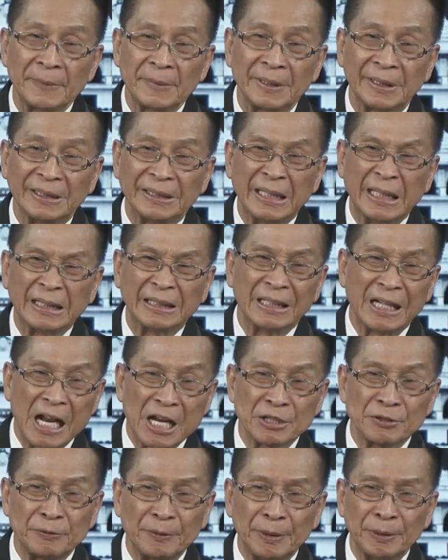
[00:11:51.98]

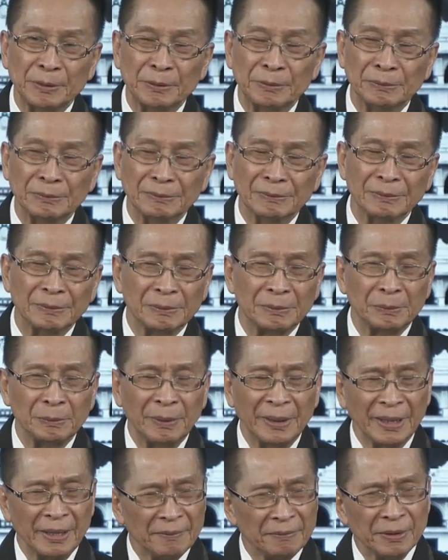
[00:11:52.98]
itatransfer yung
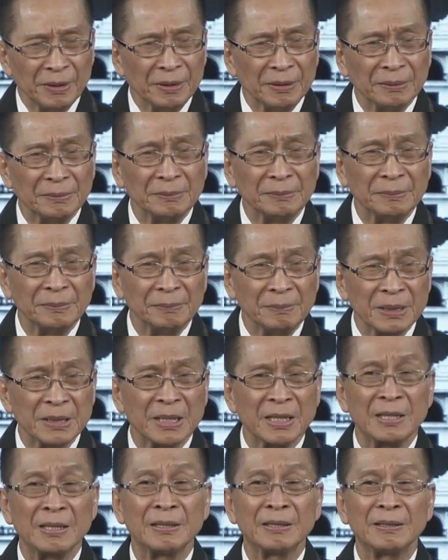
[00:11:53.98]
whatever.
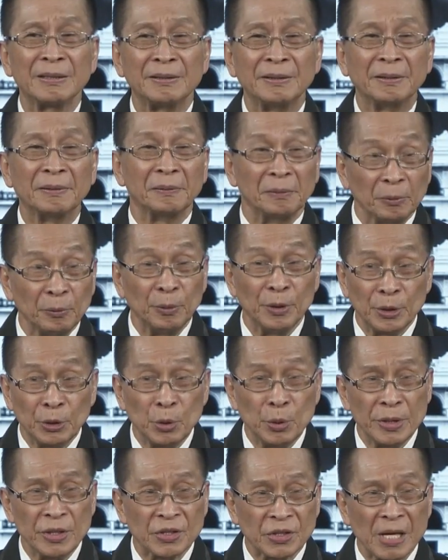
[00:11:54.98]
Basta, we're
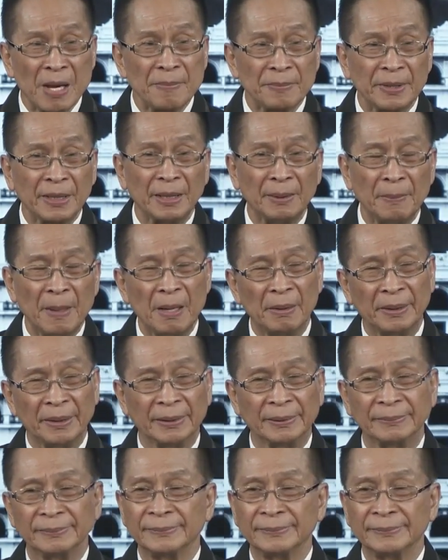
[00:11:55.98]
doing something about it.